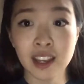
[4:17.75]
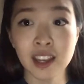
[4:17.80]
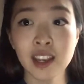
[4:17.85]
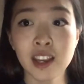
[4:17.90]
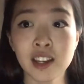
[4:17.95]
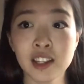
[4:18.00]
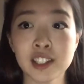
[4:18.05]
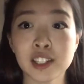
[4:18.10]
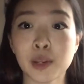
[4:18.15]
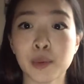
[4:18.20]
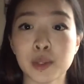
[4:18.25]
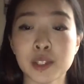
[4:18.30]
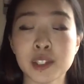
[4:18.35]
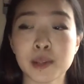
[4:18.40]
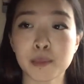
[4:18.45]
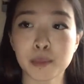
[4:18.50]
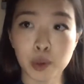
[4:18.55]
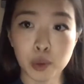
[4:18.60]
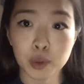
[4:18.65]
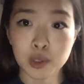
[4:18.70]
So it's
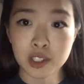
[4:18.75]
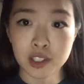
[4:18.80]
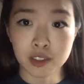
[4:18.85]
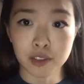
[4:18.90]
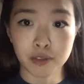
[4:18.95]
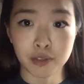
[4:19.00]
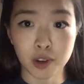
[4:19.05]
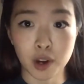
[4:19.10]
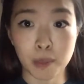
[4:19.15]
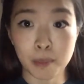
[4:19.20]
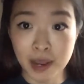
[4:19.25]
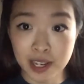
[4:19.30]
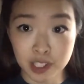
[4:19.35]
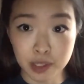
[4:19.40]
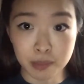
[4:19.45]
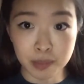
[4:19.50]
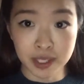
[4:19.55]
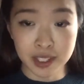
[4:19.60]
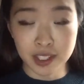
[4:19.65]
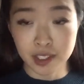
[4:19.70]
important for our
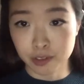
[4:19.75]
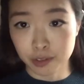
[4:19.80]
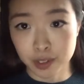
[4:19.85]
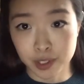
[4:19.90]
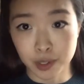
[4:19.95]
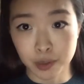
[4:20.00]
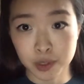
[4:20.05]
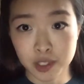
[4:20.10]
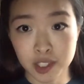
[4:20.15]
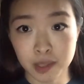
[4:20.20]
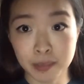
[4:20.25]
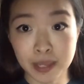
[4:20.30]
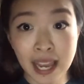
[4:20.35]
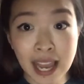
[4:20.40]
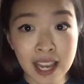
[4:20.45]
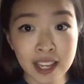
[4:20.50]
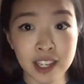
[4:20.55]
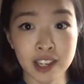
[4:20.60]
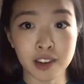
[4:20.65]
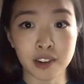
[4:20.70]
measurements and results to be
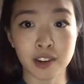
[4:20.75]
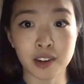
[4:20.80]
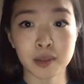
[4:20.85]
accurate